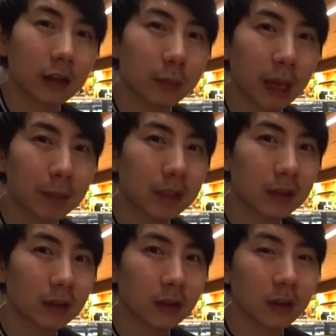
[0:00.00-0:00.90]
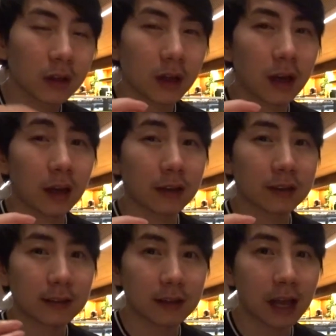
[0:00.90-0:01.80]
pepper,
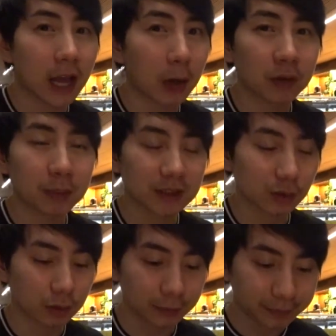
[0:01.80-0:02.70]
I would have been sold.